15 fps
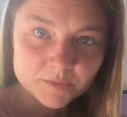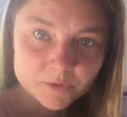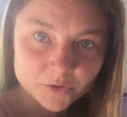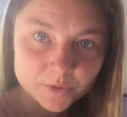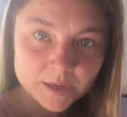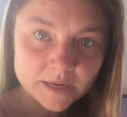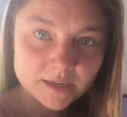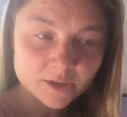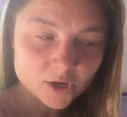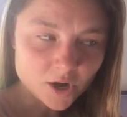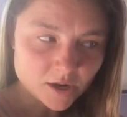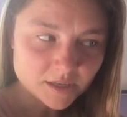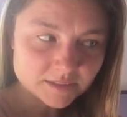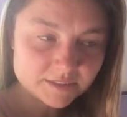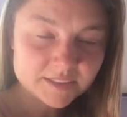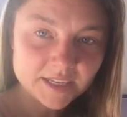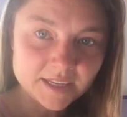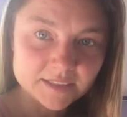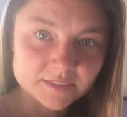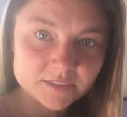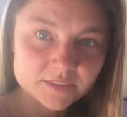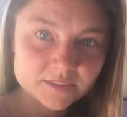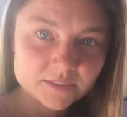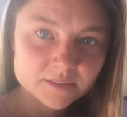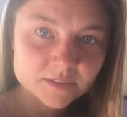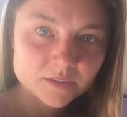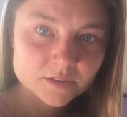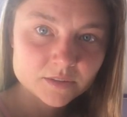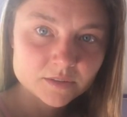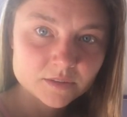created content
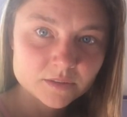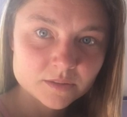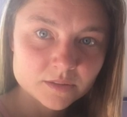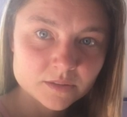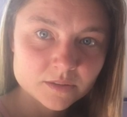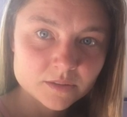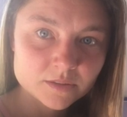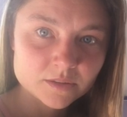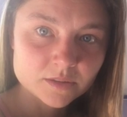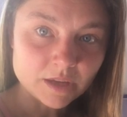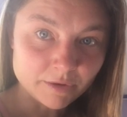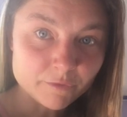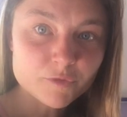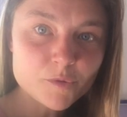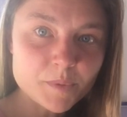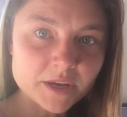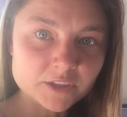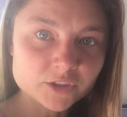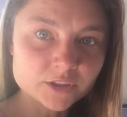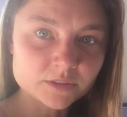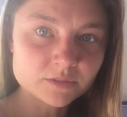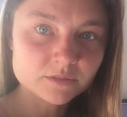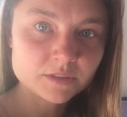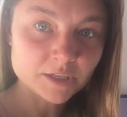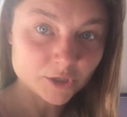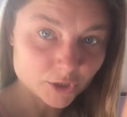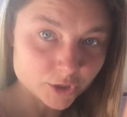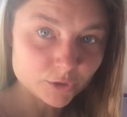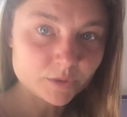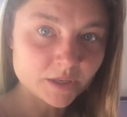information,
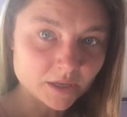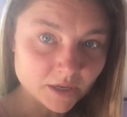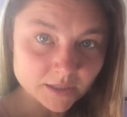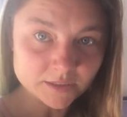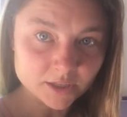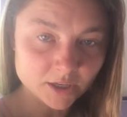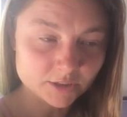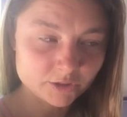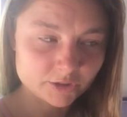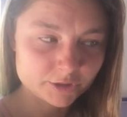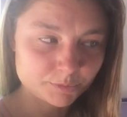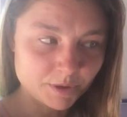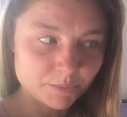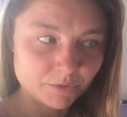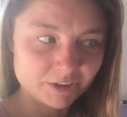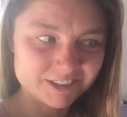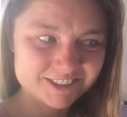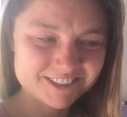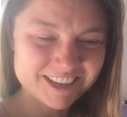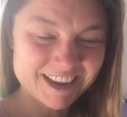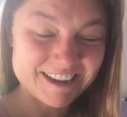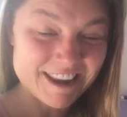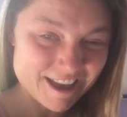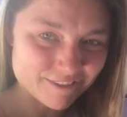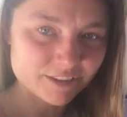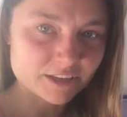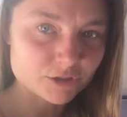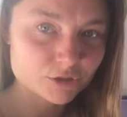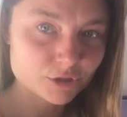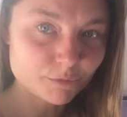including unconscious memories and
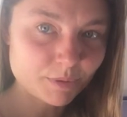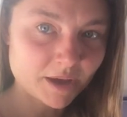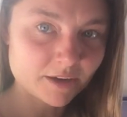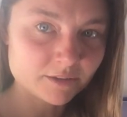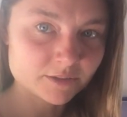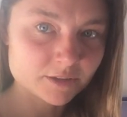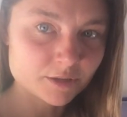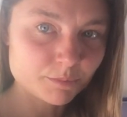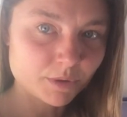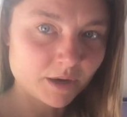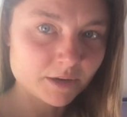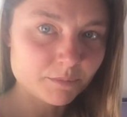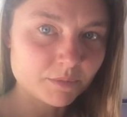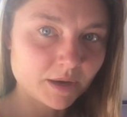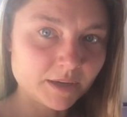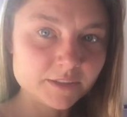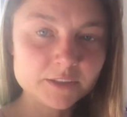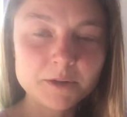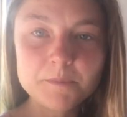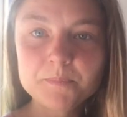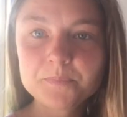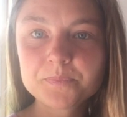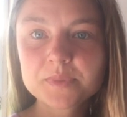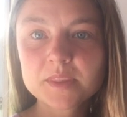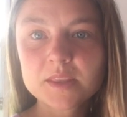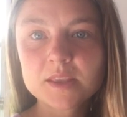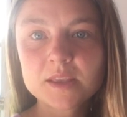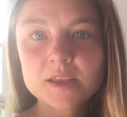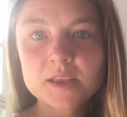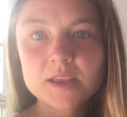navigational patterns in the body mind,
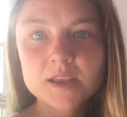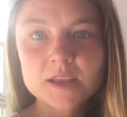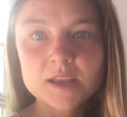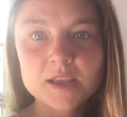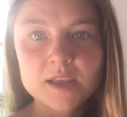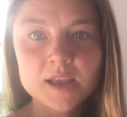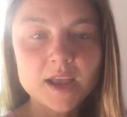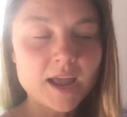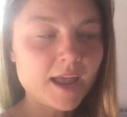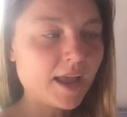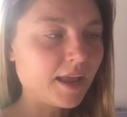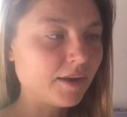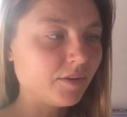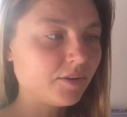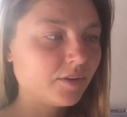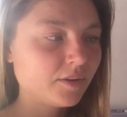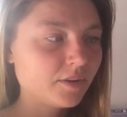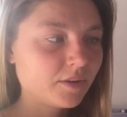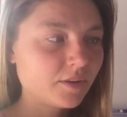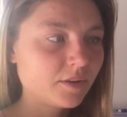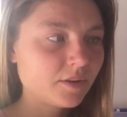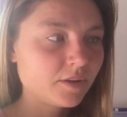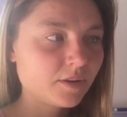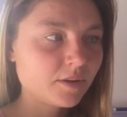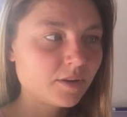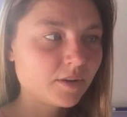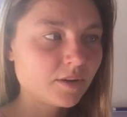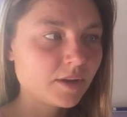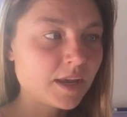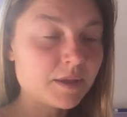and
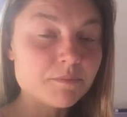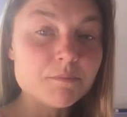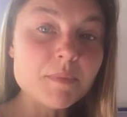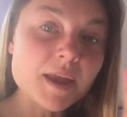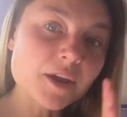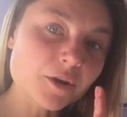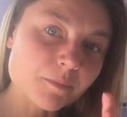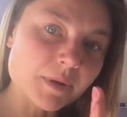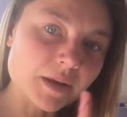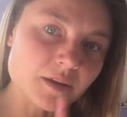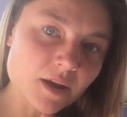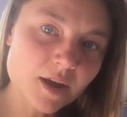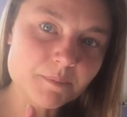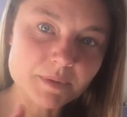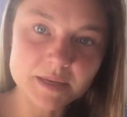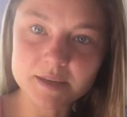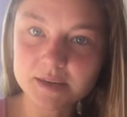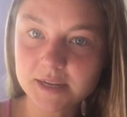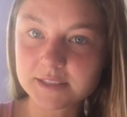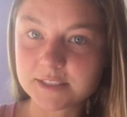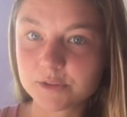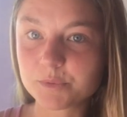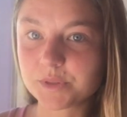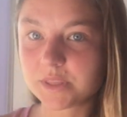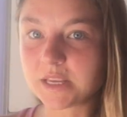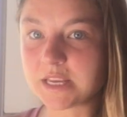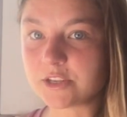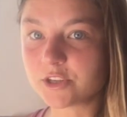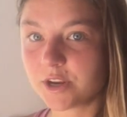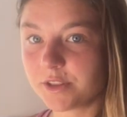it may or may not be connected with
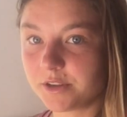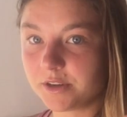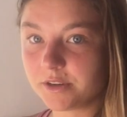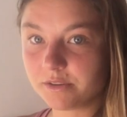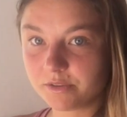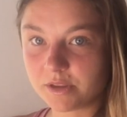each other